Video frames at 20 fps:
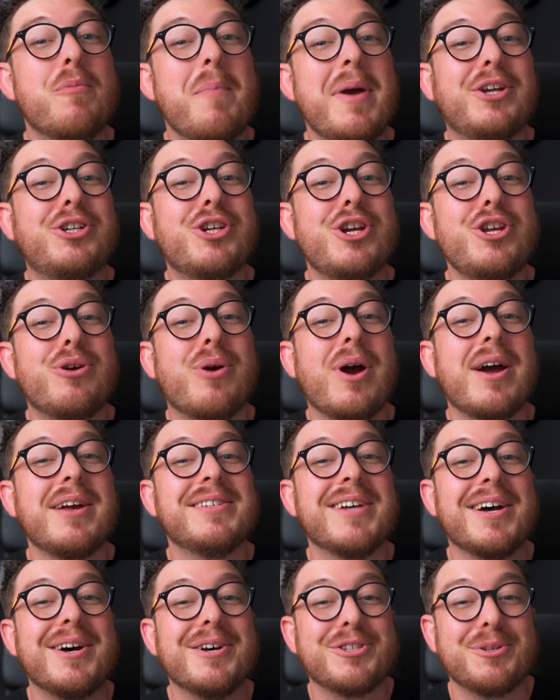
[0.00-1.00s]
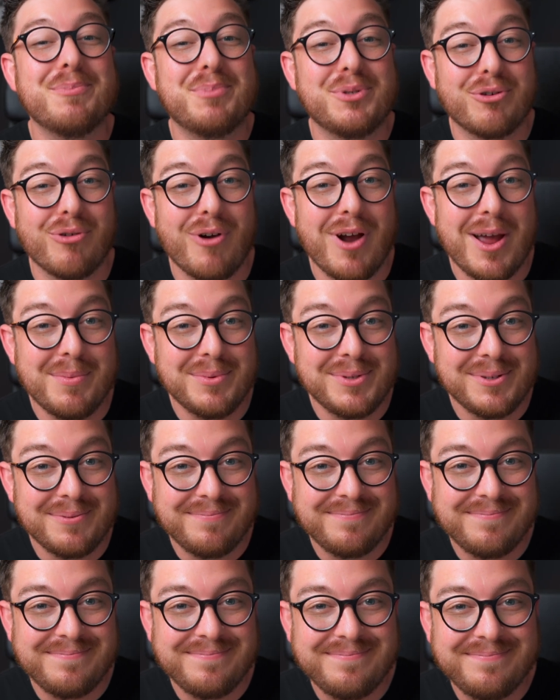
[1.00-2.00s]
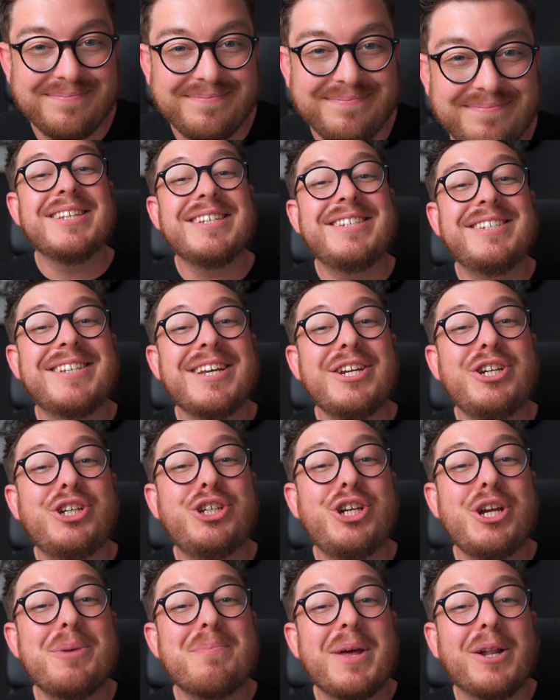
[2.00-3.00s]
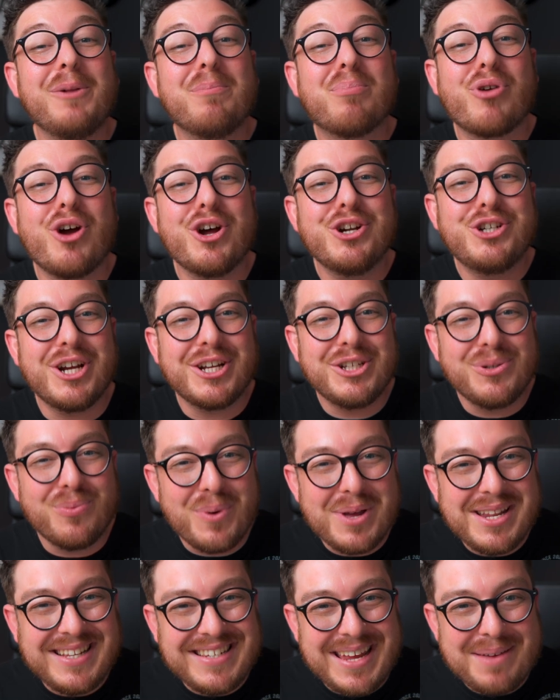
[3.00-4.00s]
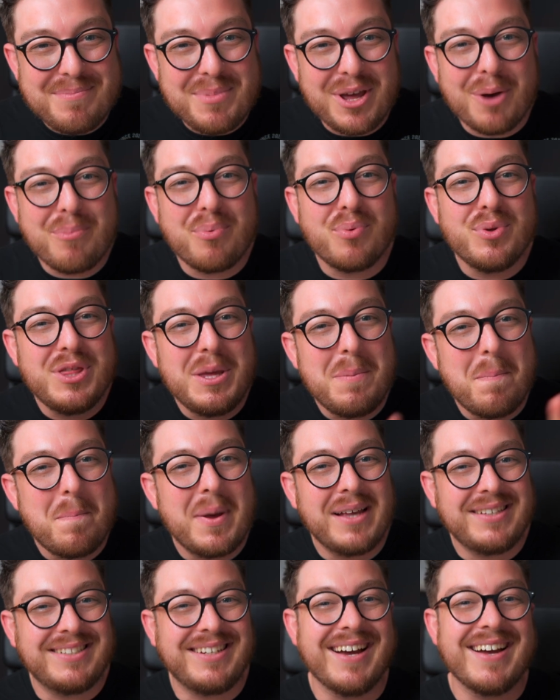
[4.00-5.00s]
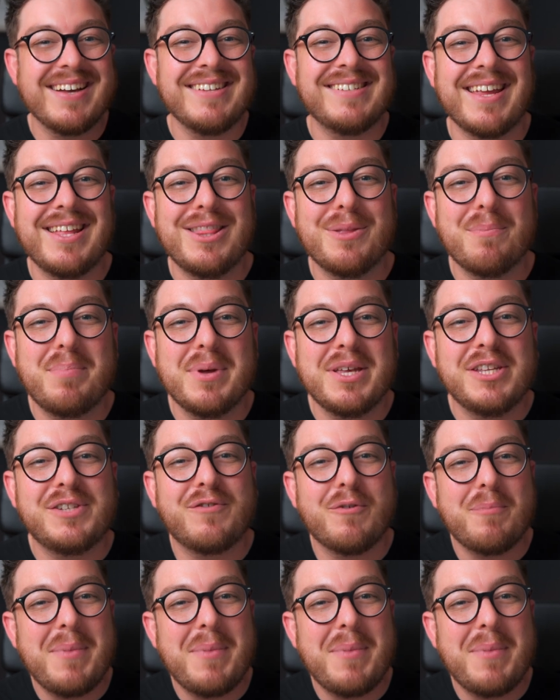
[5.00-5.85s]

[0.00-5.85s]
make sure you guys are subscribed. Because this is a sheet metal project, we're teaming up with the best guys in the biz for